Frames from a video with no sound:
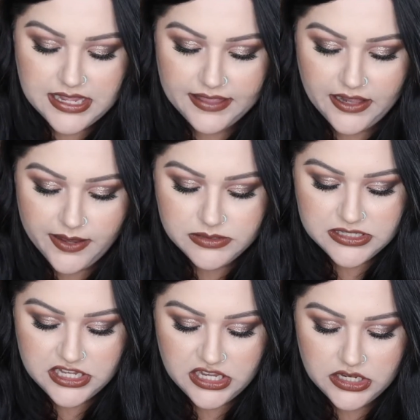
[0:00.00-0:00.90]
thing that I'm
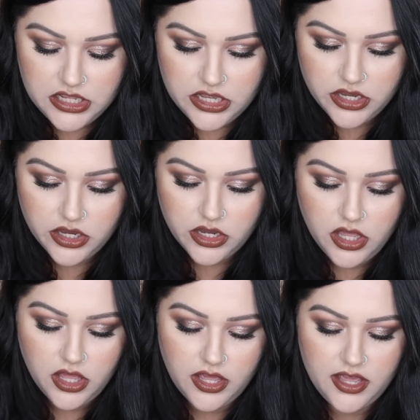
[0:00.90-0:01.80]
seeing in
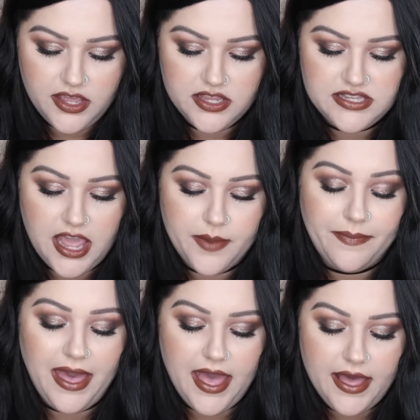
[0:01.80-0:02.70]
here is a
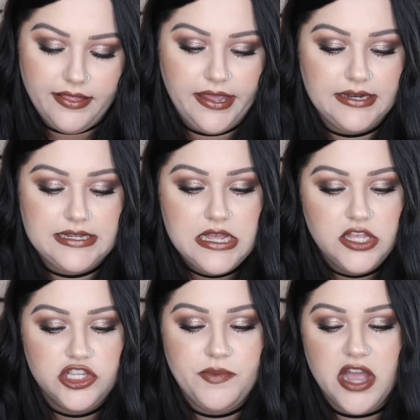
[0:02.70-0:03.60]
palette.
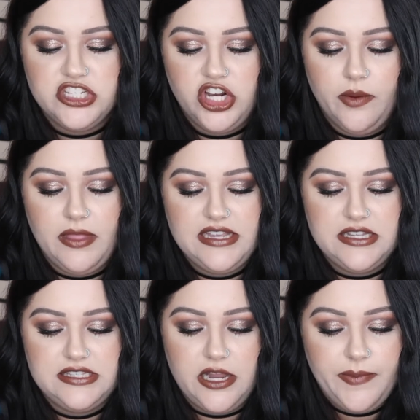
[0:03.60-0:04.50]
So Boxycharm likes
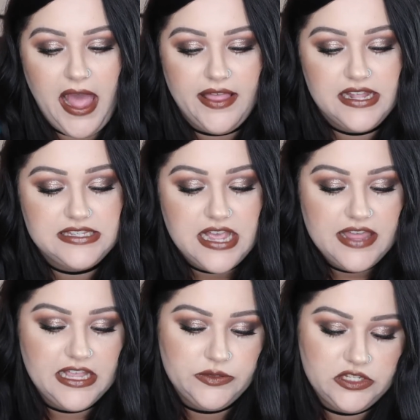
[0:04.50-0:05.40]
to send palettes.
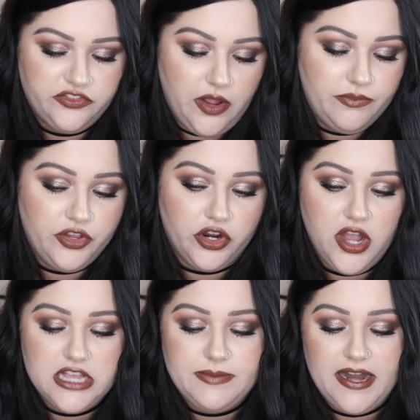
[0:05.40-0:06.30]
This one's from Pure
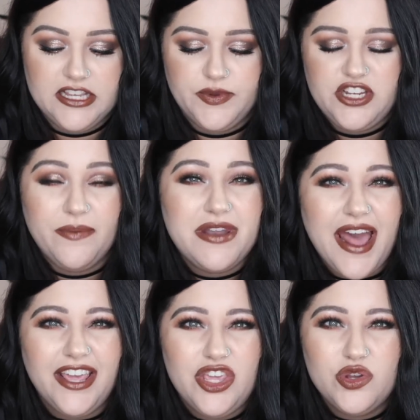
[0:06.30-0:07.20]
Cosmetics, which I'm
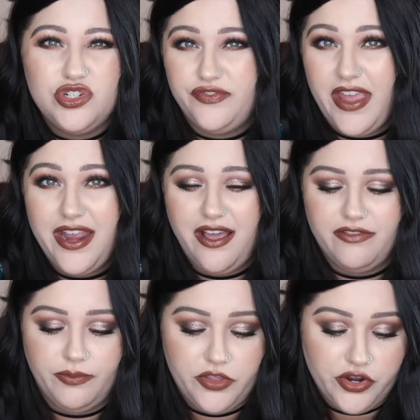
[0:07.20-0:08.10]
not a huge fan
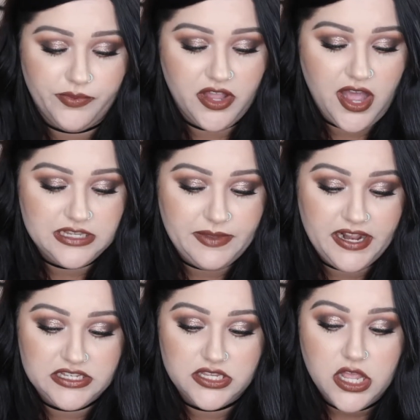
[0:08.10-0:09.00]
of the Pure
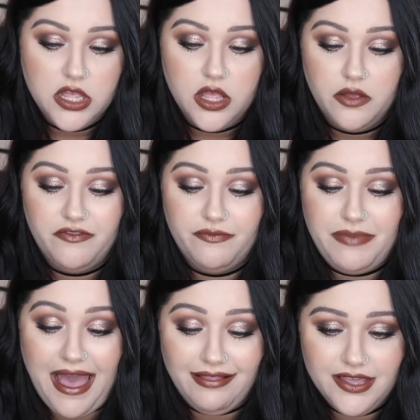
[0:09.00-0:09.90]
Cosmetics
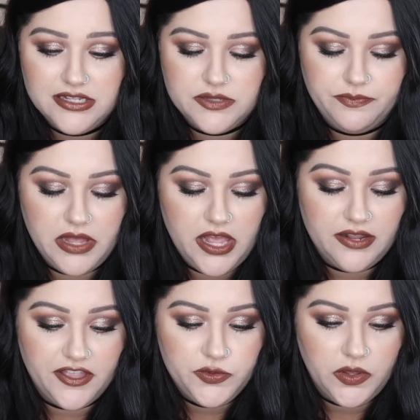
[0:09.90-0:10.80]
palettes,
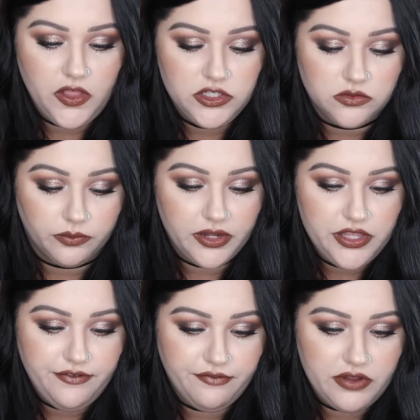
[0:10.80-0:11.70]
but this one looks
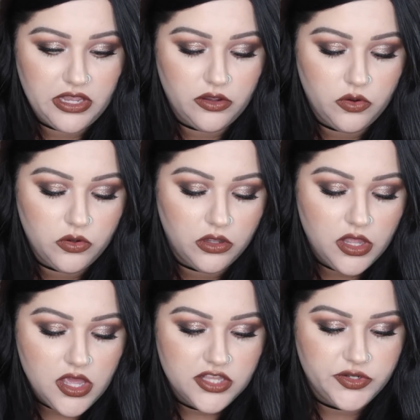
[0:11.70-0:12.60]
really freaking
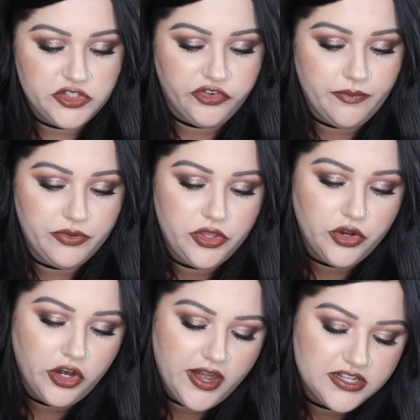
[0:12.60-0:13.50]
cool. So it's from
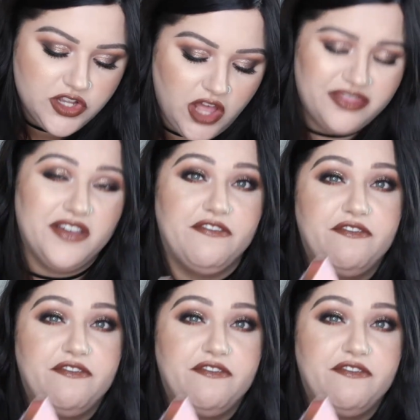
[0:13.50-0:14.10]
Pure and it's called the